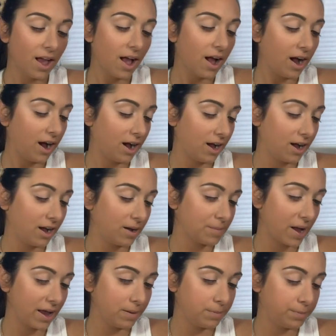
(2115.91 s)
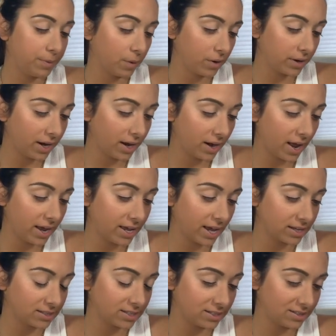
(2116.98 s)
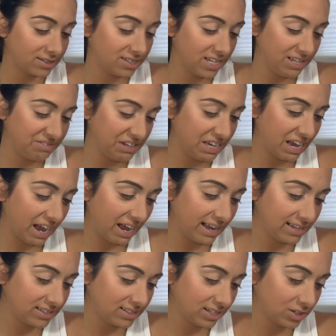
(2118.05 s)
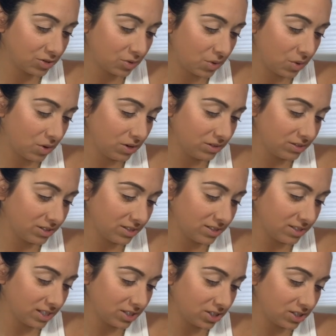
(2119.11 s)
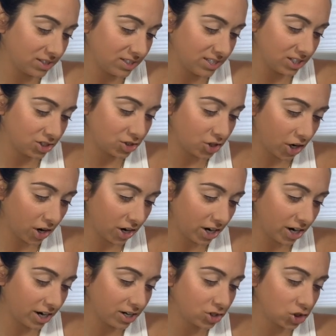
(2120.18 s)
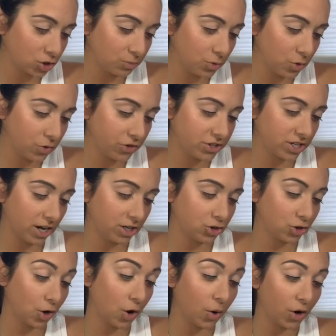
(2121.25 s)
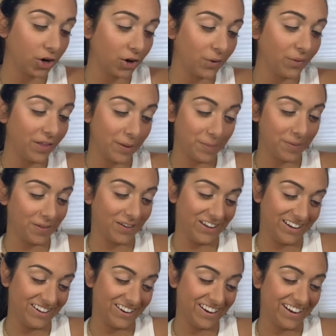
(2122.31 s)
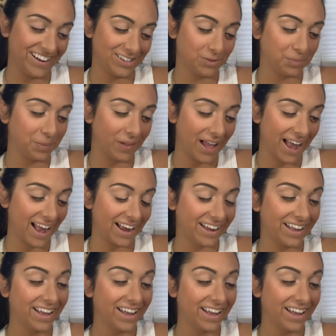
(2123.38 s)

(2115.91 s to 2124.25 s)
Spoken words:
I bought it, I guess, in CVS. It's called Sistar Smooth Touch Auto Lip Liner. It's black.